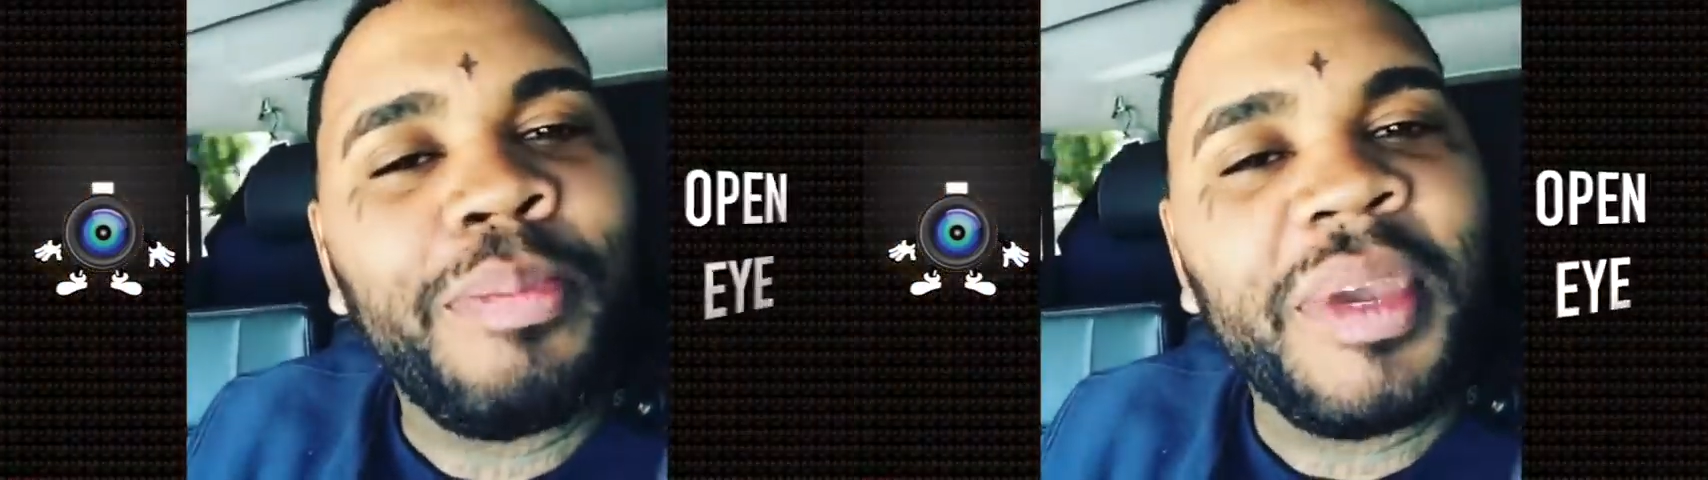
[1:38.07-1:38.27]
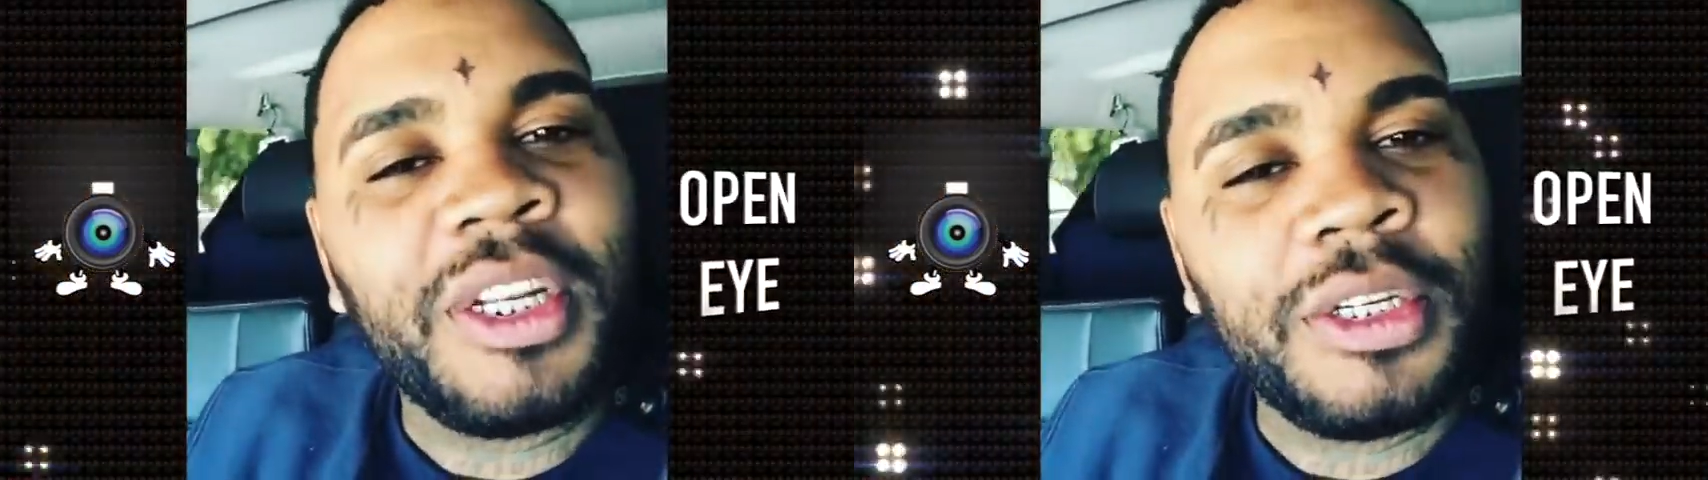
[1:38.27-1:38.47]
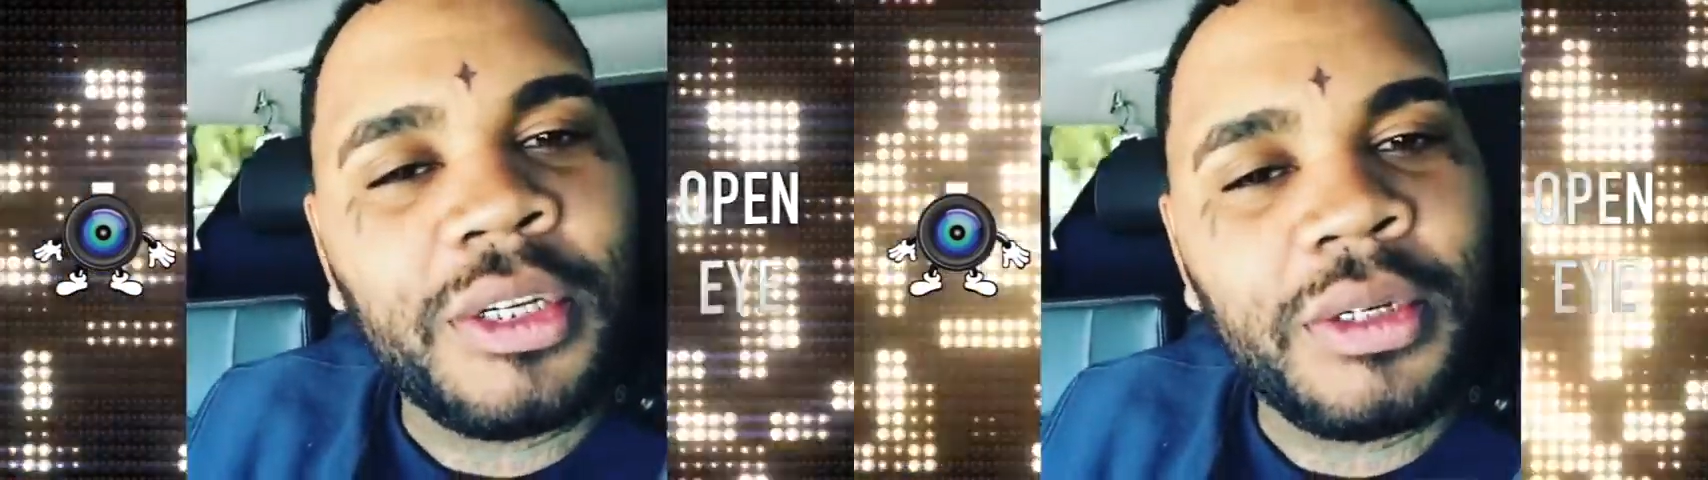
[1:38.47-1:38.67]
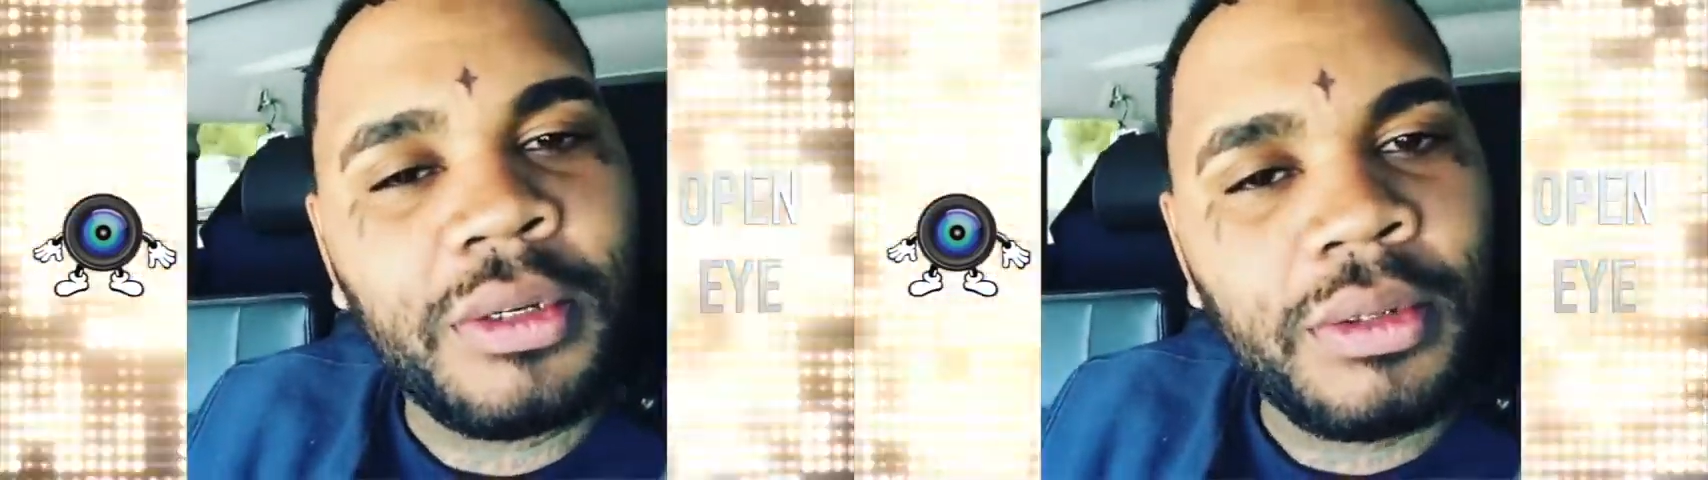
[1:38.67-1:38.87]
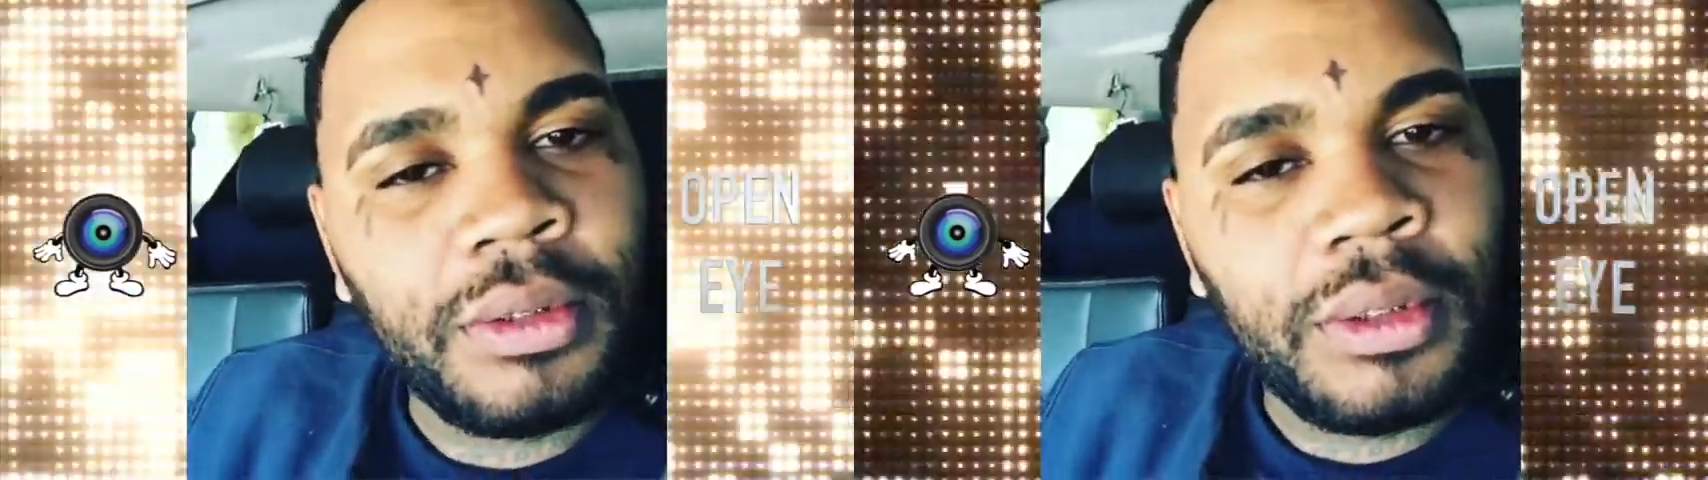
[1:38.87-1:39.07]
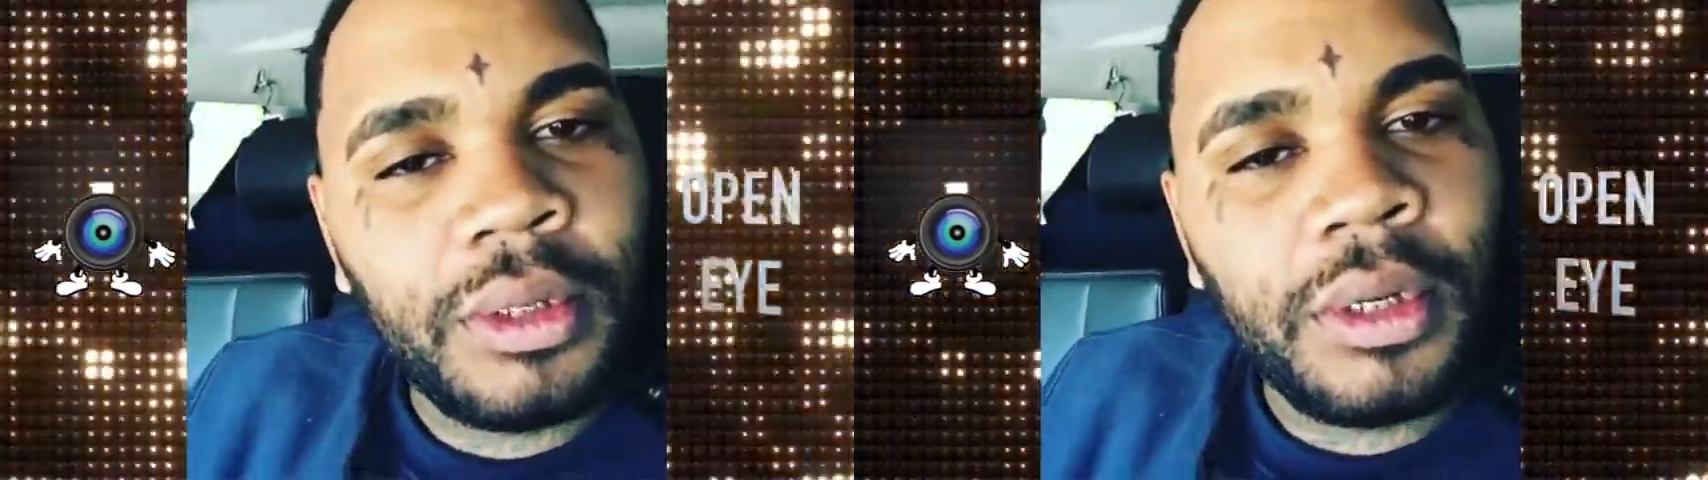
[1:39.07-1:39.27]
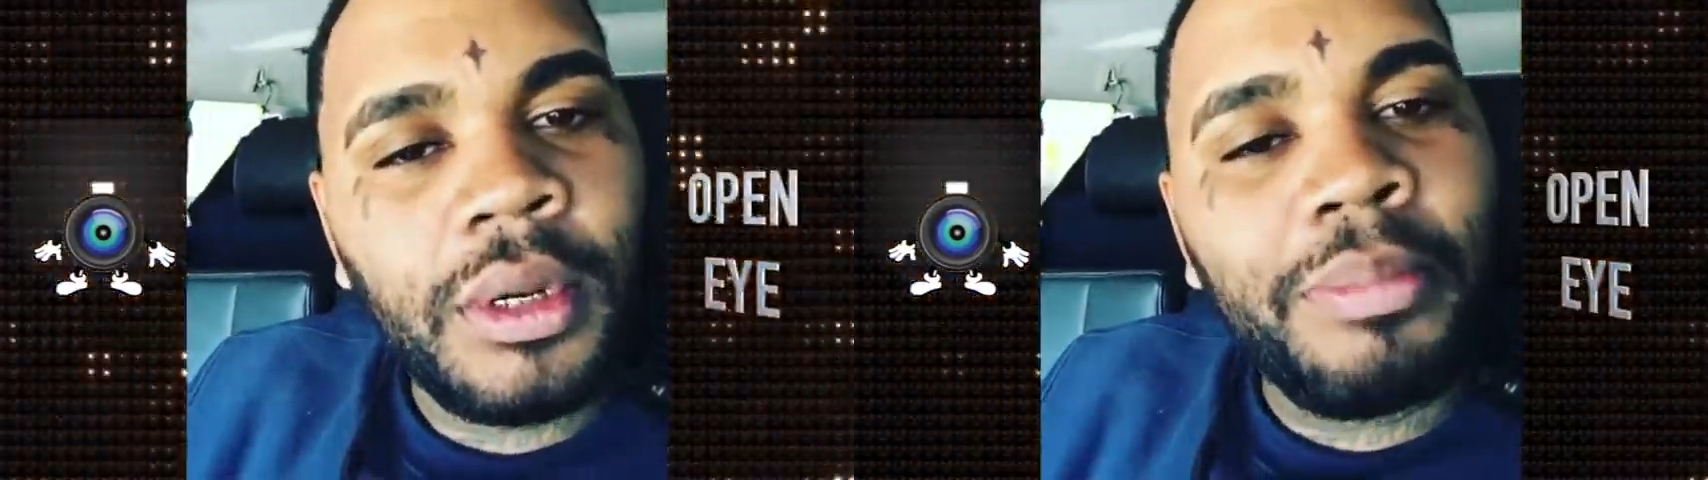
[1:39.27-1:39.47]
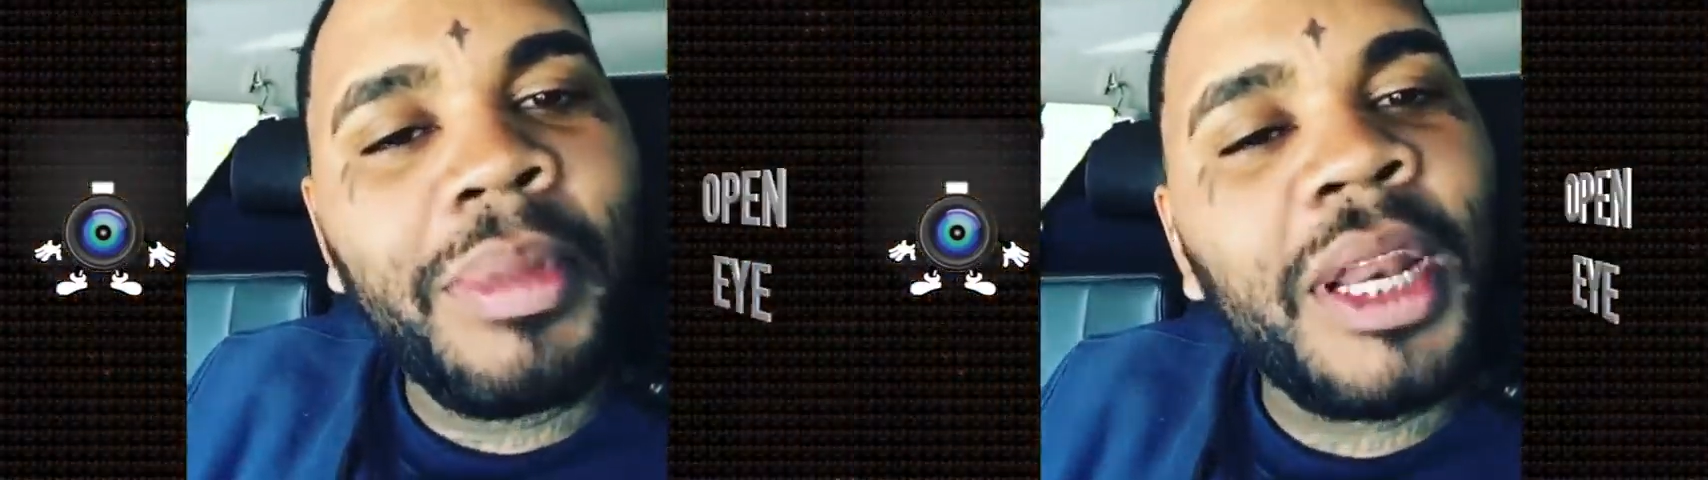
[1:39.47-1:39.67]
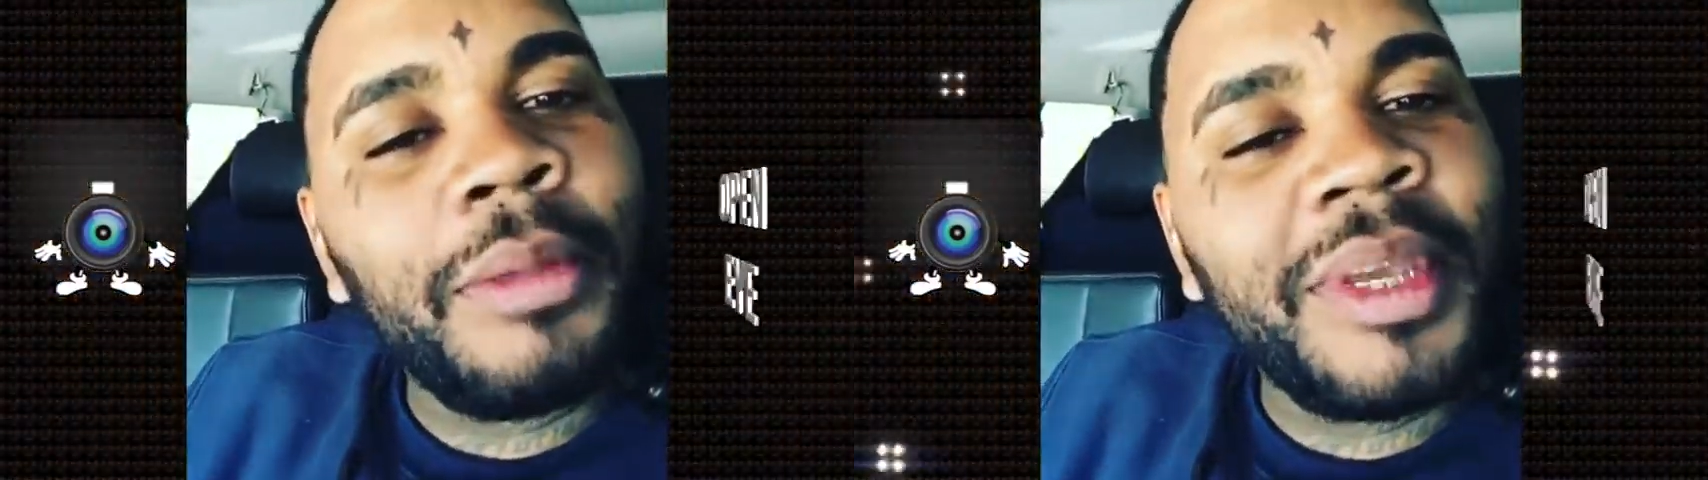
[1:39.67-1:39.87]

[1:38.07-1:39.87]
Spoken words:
bitch. Money